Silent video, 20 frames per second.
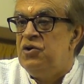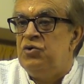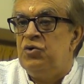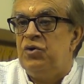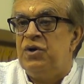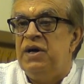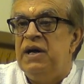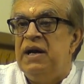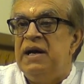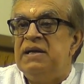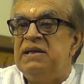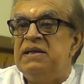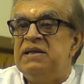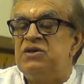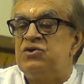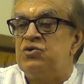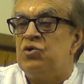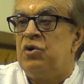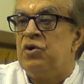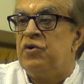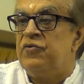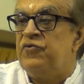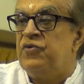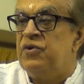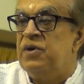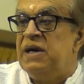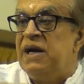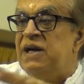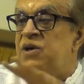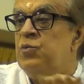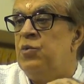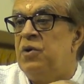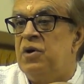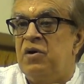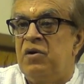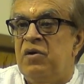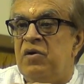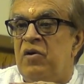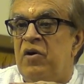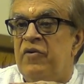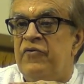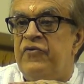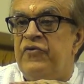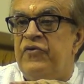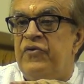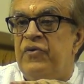to create this sort of a network of